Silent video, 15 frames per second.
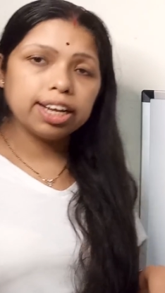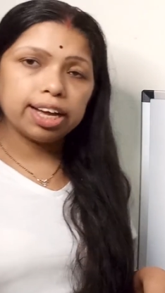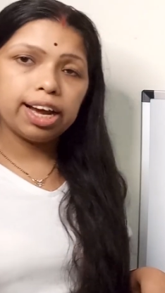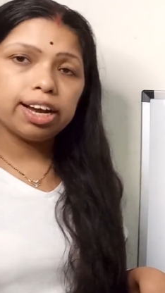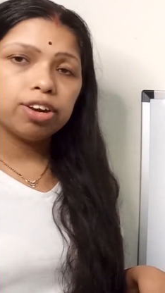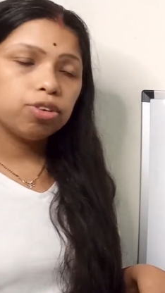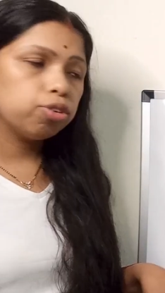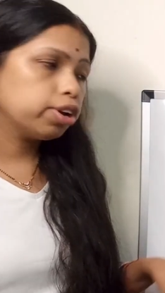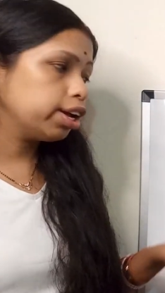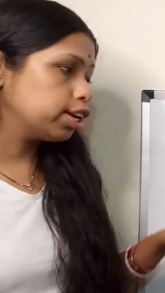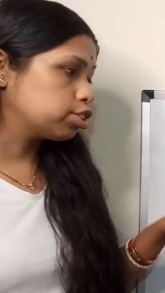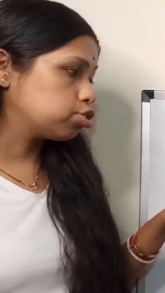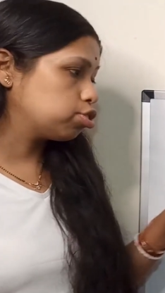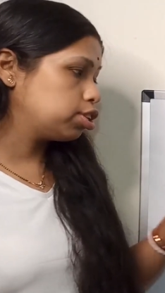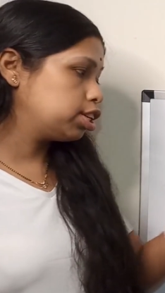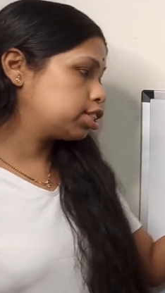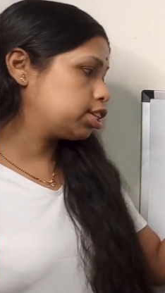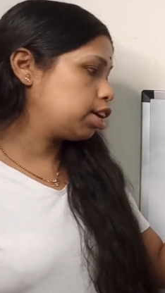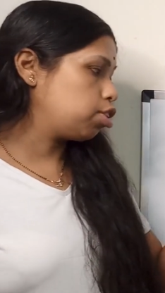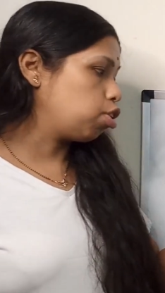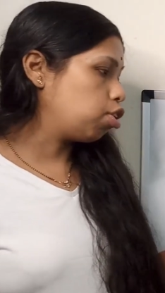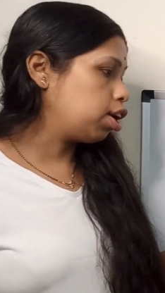layer. Okay, so these
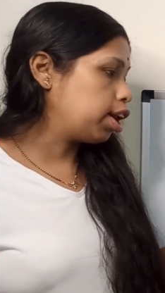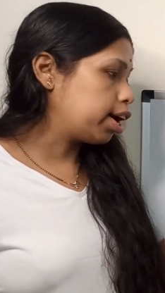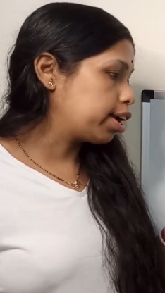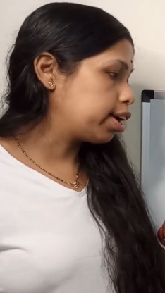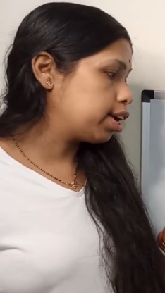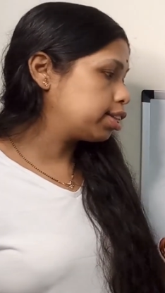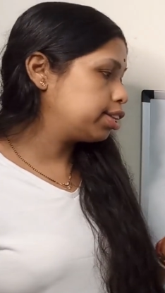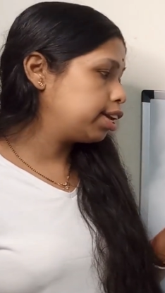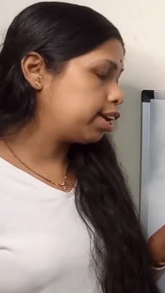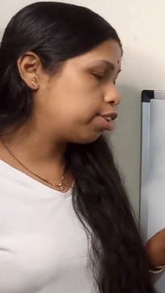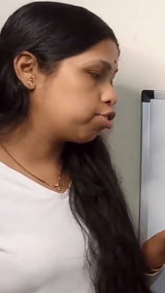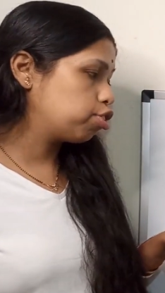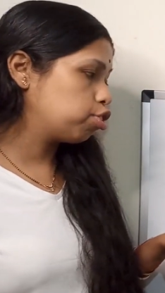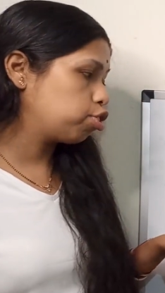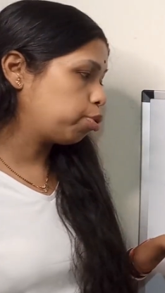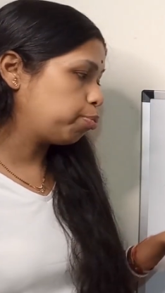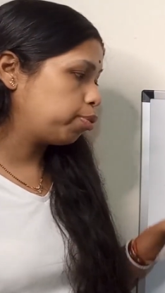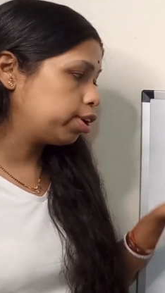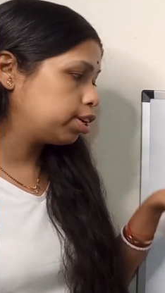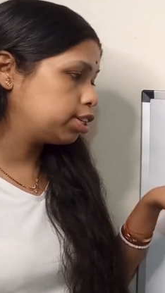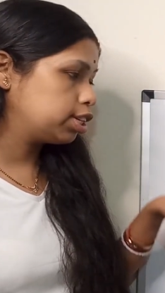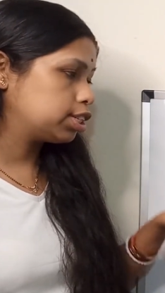are all under the electronic
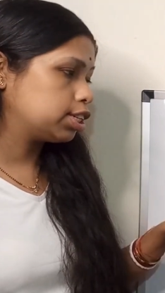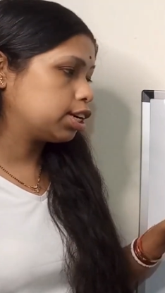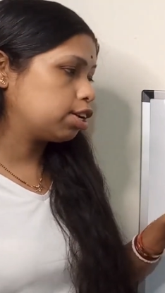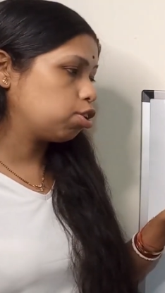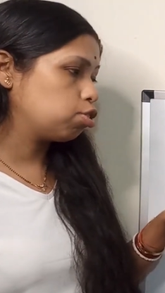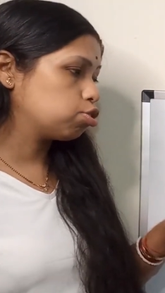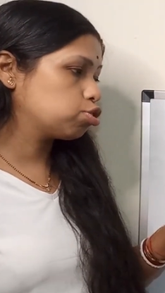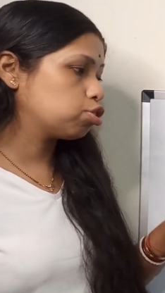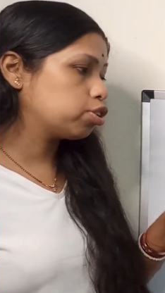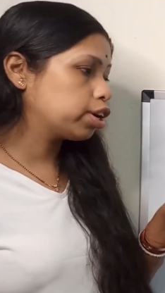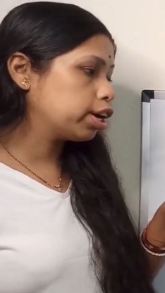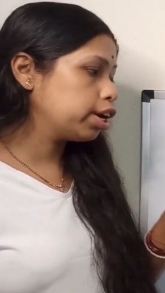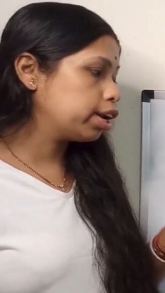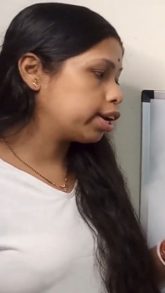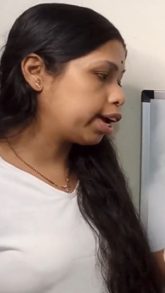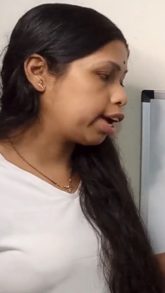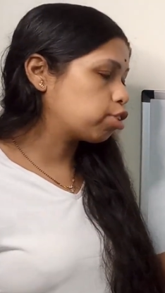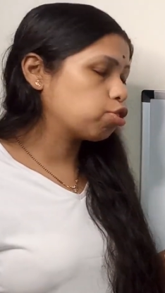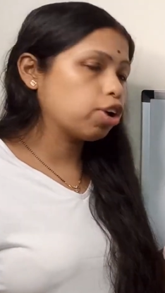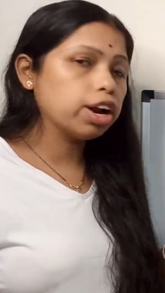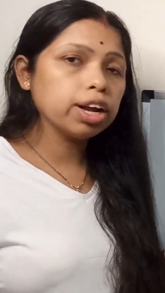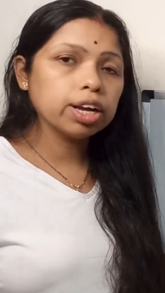component. These are also a
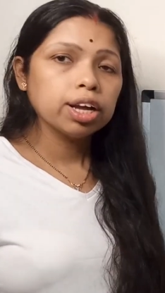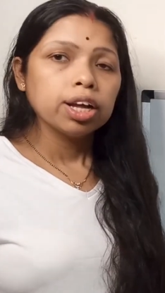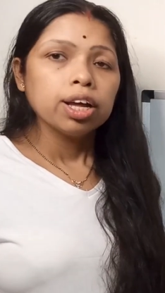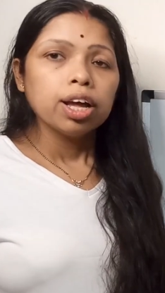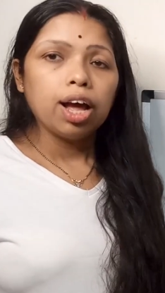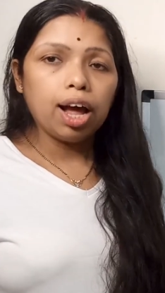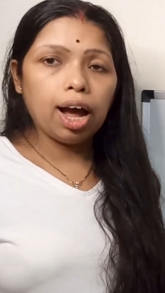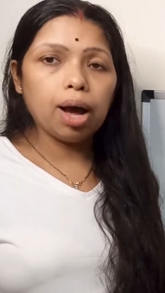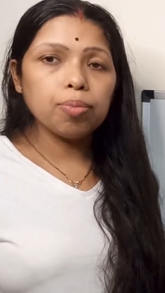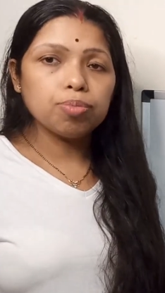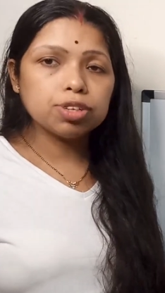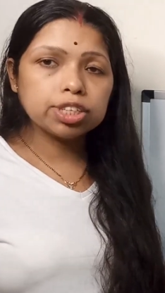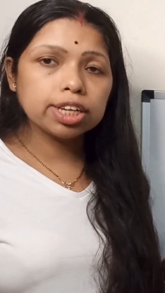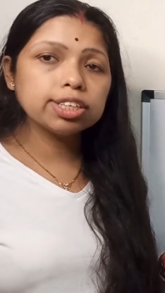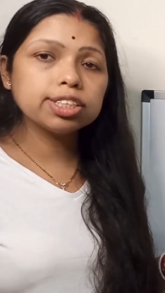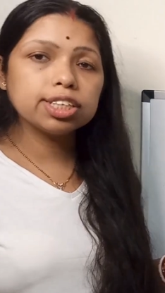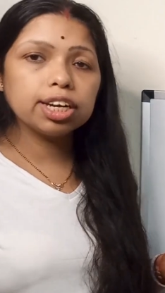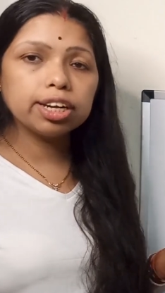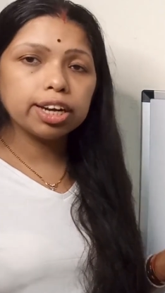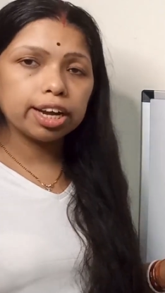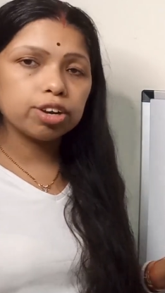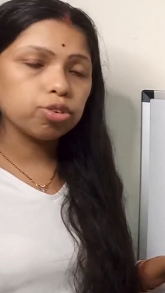network hub,
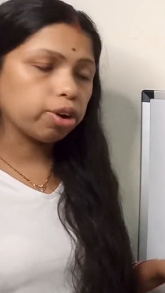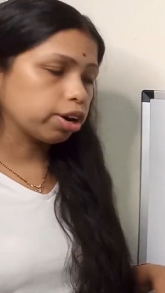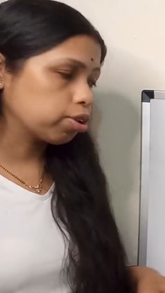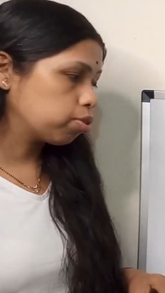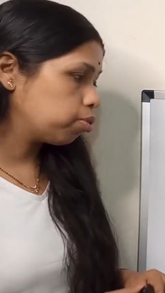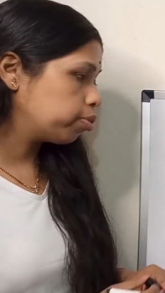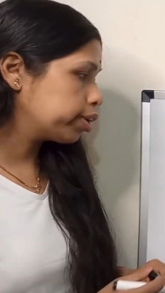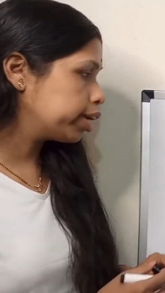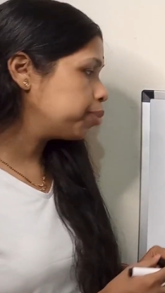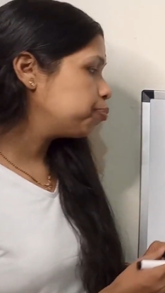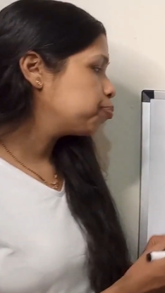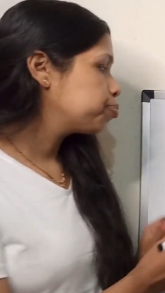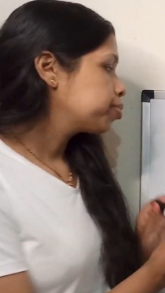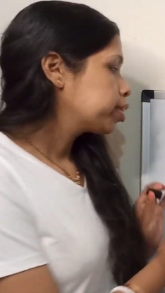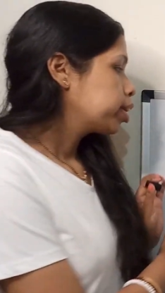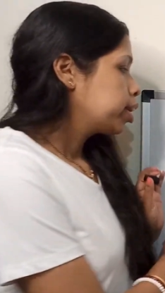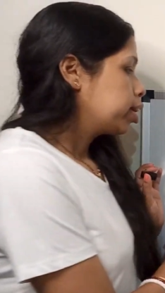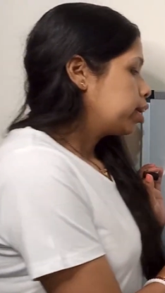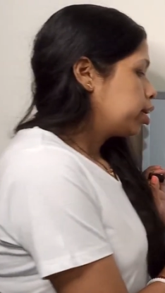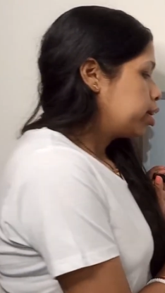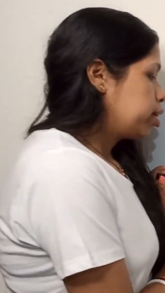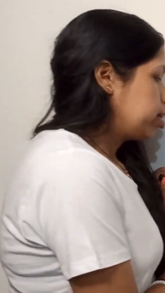sensor network. Okay,
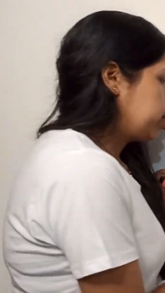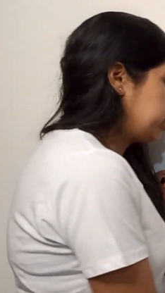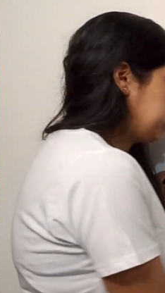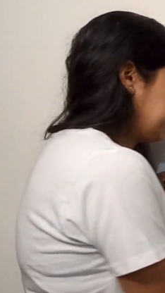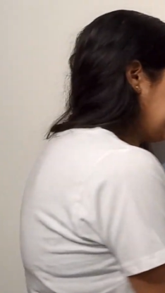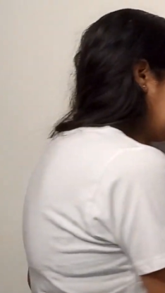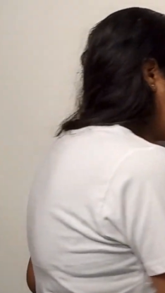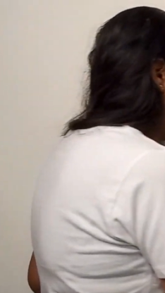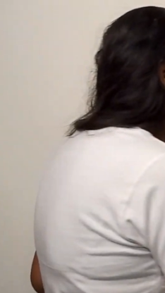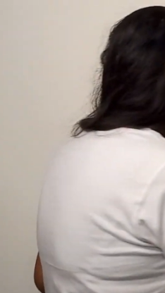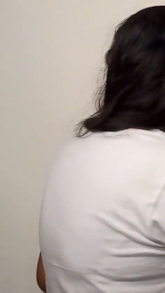and